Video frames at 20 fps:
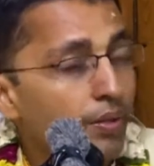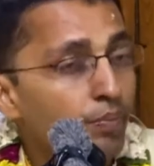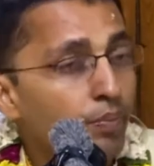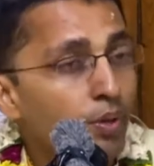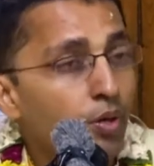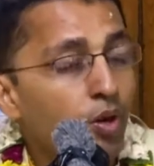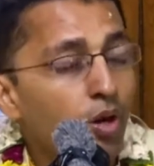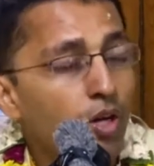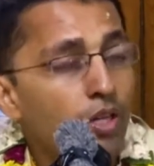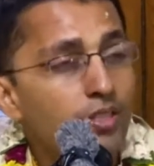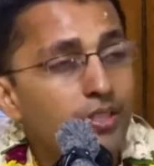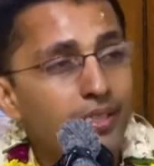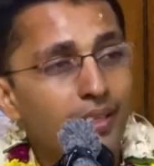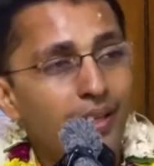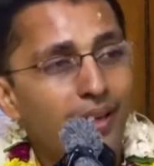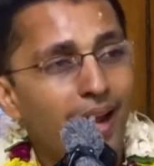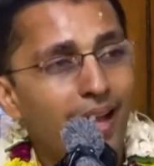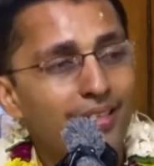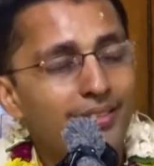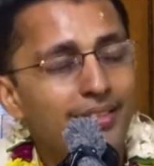Because in
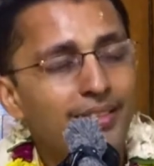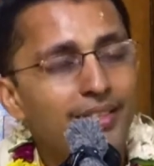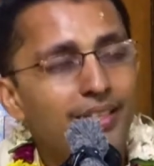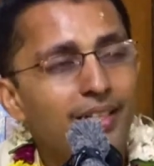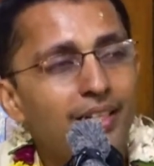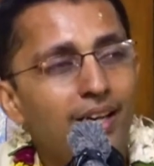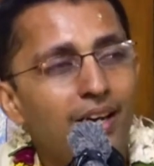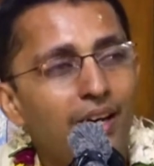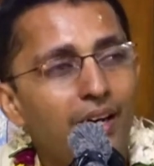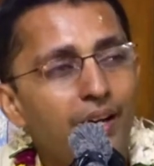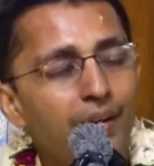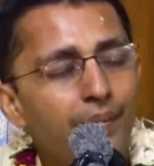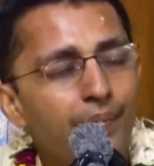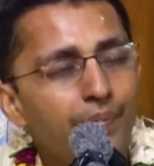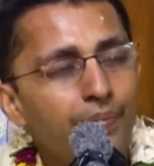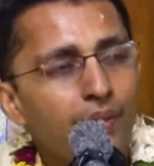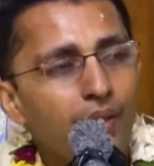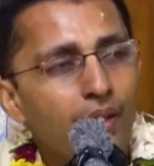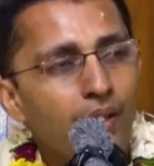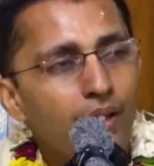the Rasa Leela,
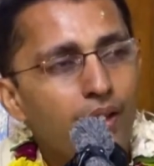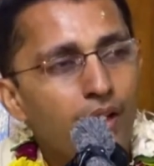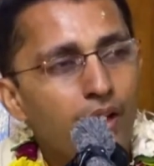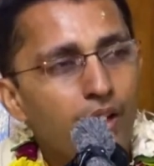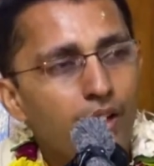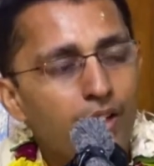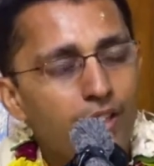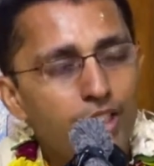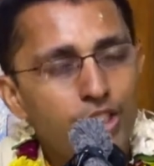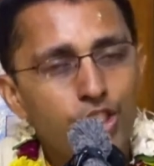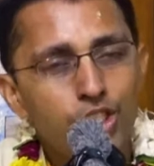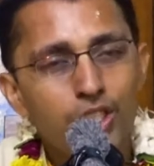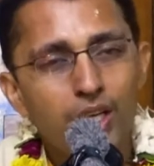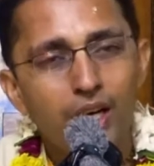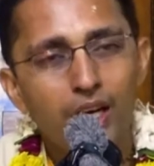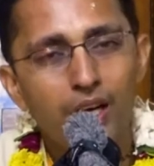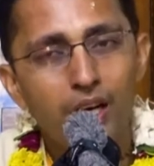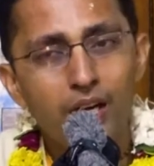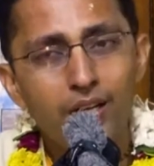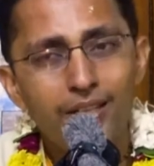
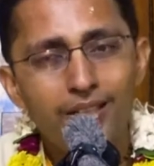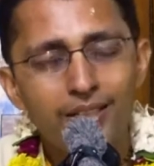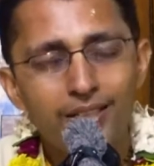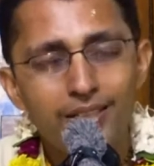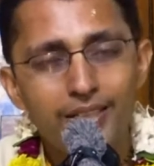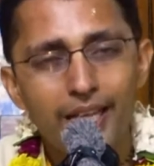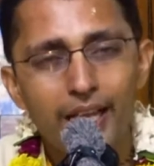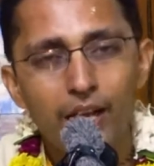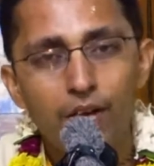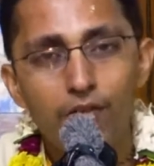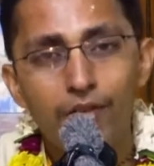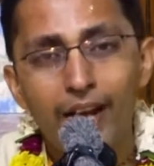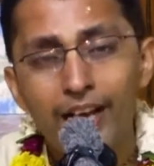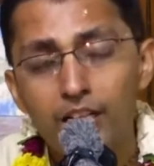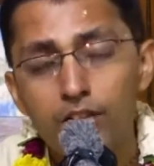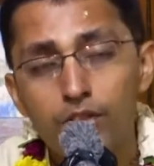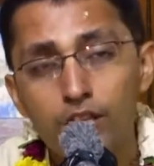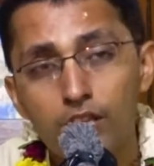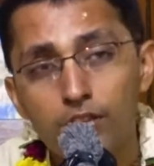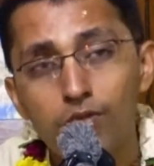Krishna, he's saying,
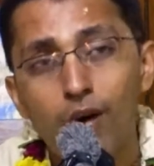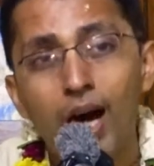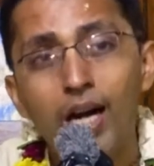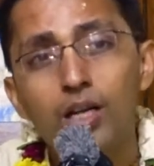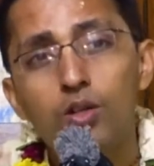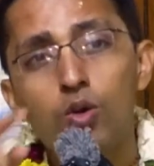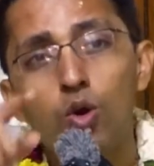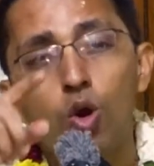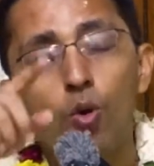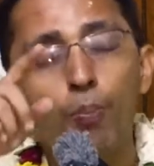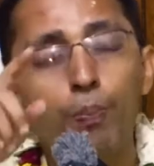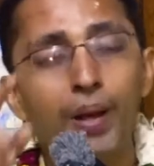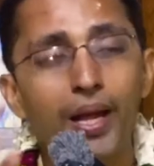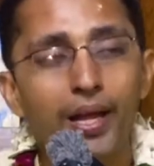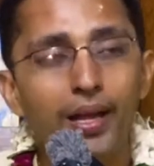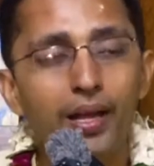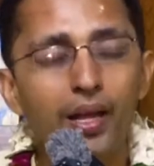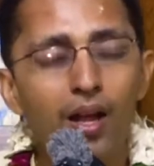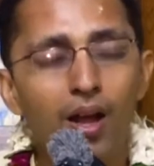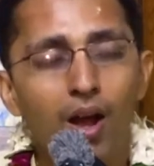went with one
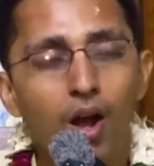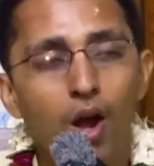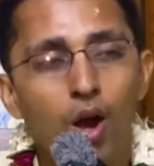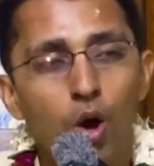gopi